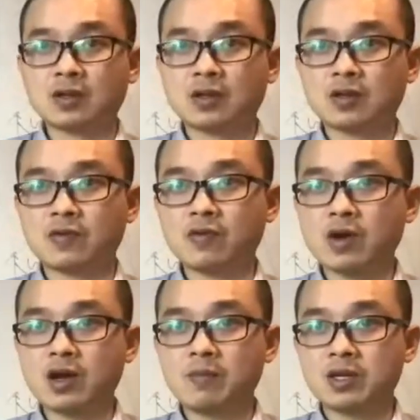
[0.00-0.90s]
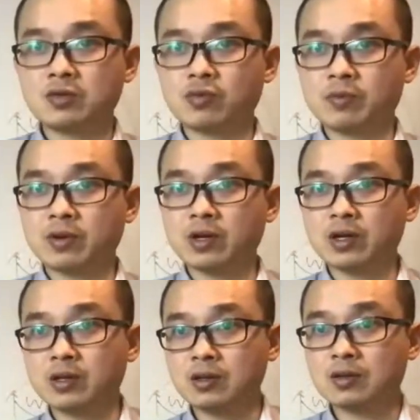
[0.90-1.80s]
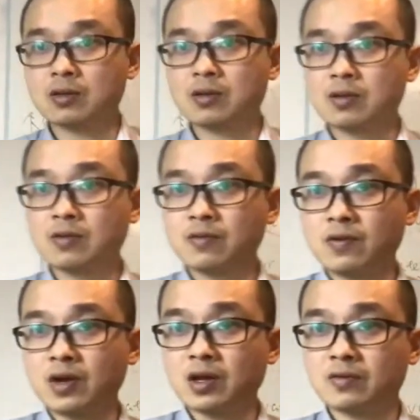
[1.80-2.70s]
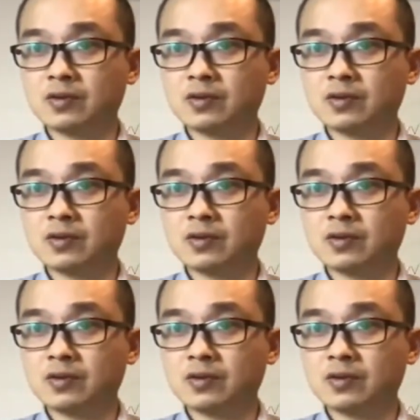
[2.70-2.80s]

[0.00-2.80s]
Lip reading: If you are, please reply 5.